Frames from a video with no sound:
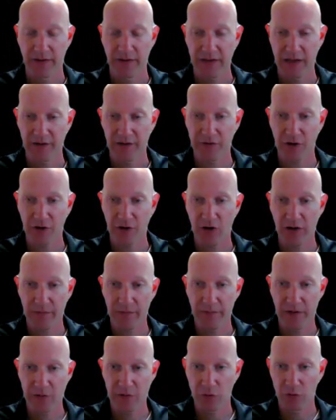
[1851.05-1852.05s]
that's already
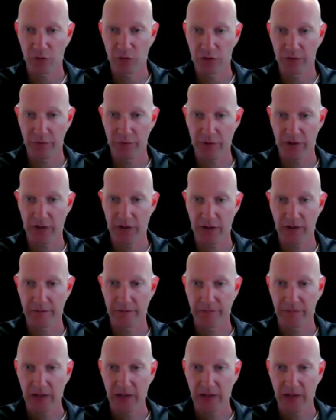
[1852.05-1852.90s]
been ruled upon